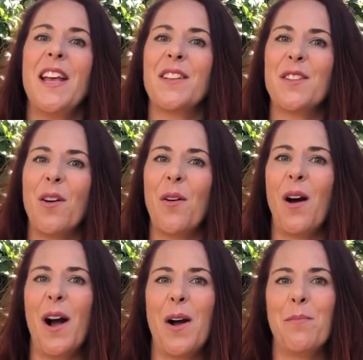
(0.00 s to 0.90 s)
So
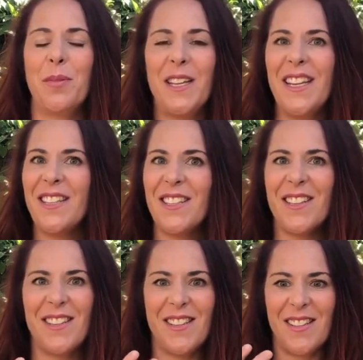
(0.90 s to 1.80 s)
please
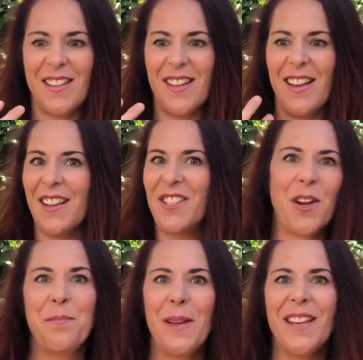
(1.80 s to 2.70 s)
just
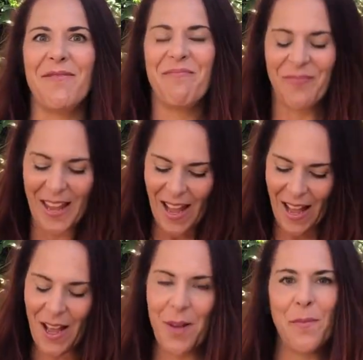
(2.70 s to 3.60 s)
jump in.
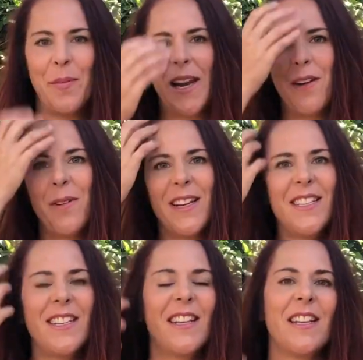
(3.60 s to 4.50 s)
But I wanted
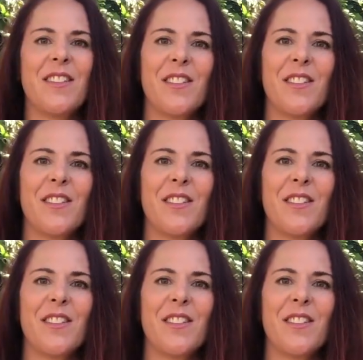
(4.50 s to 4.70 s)
to get